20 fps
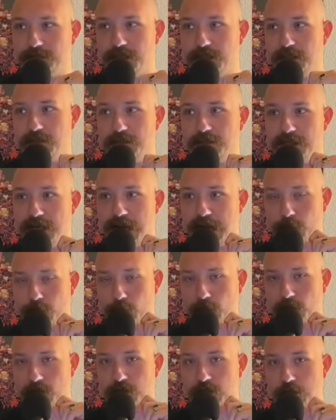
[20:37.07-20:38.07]

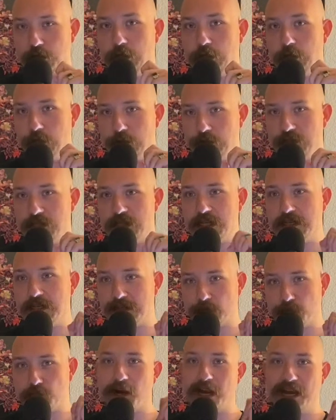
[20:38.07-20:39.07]
network news is
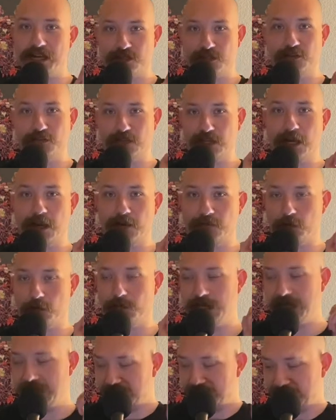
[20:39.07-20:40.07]
a branch of the
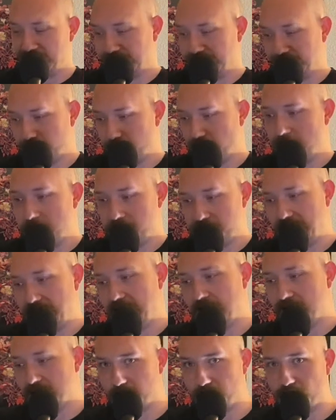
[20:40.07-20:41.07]
government. It's like the
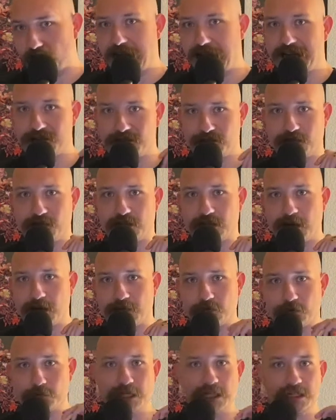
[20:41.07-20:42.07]
propaganda branch of the
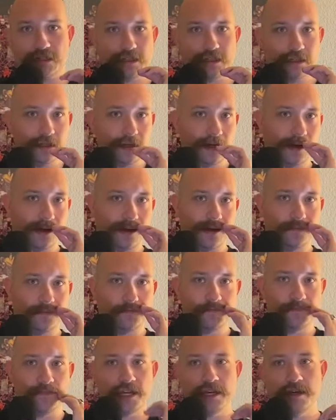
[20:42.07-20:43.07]
government.
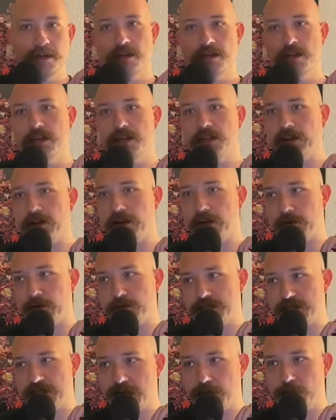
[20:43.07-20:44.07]

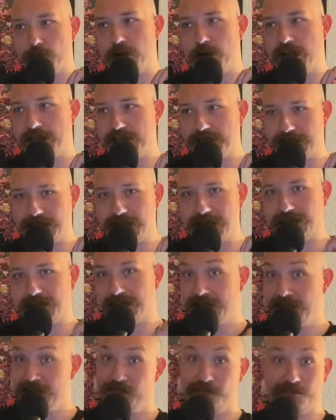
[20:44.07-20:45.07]
The same way that
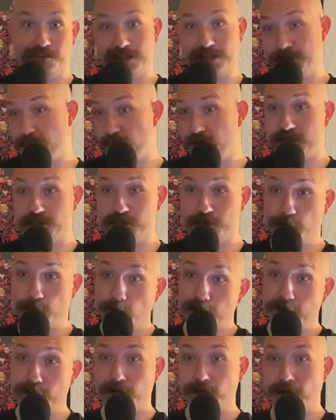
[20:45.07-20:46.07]
like Facebook and
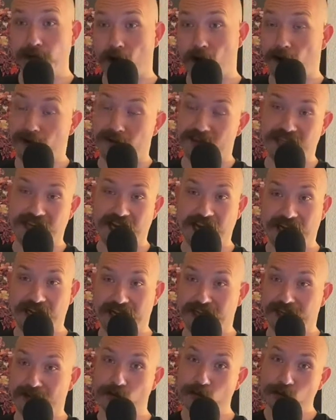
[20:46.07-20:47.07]
Twitter are
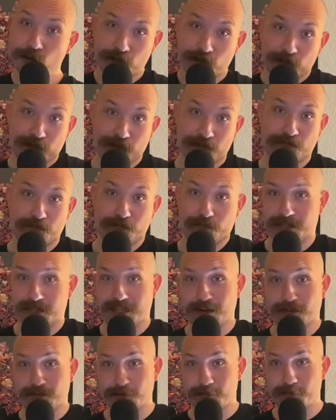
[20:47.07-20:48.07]
taking orders from the
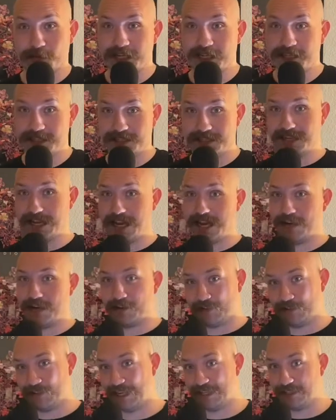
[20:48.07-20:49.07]
government and
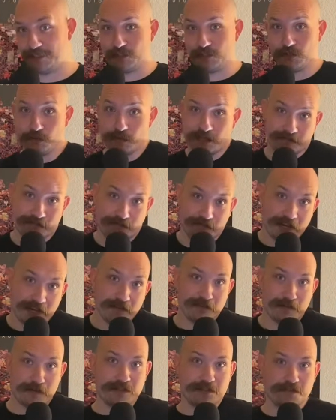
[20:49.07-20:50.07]
are like doing
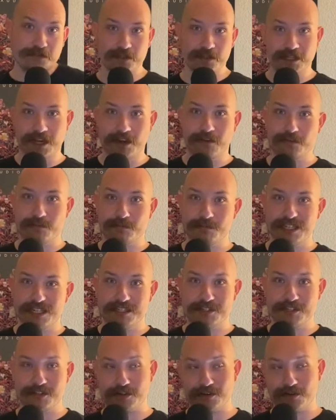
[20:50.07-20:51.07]
favors for the
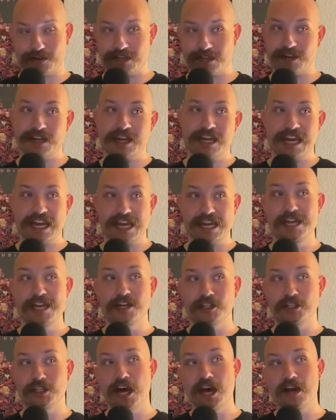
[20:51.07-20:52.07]
government. So in
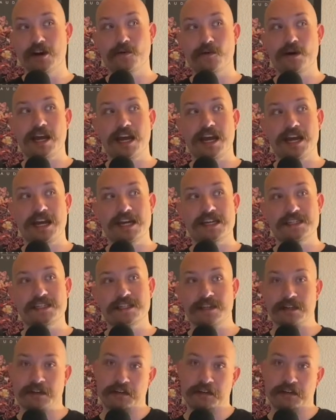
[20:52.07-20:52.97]
a lot of ways,